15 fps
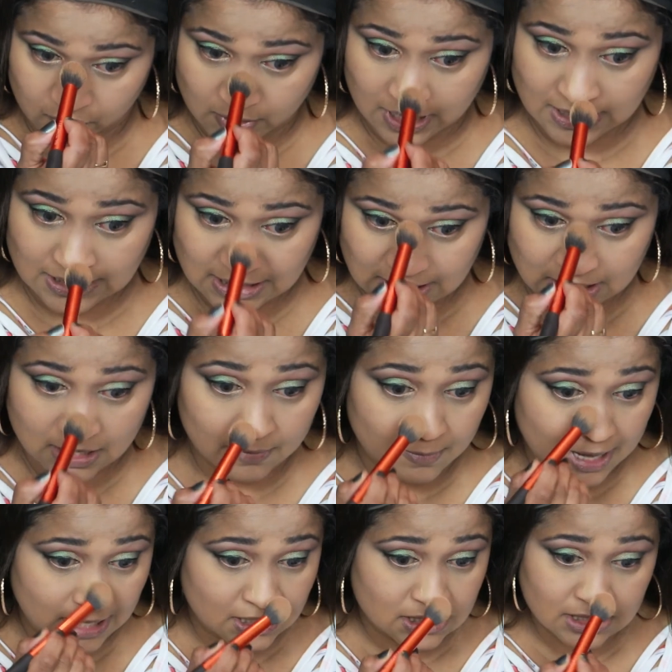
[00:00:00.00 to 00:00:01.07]
If you guys are near
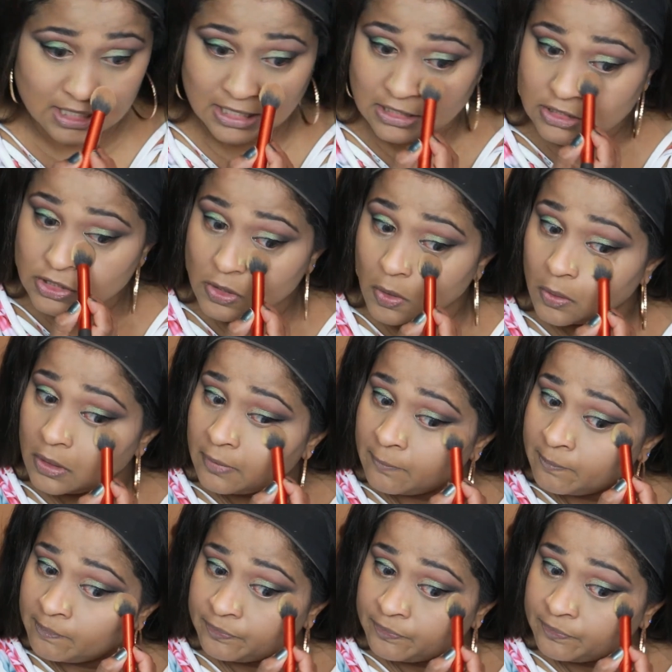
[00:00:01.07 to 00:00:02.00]
my skin tone,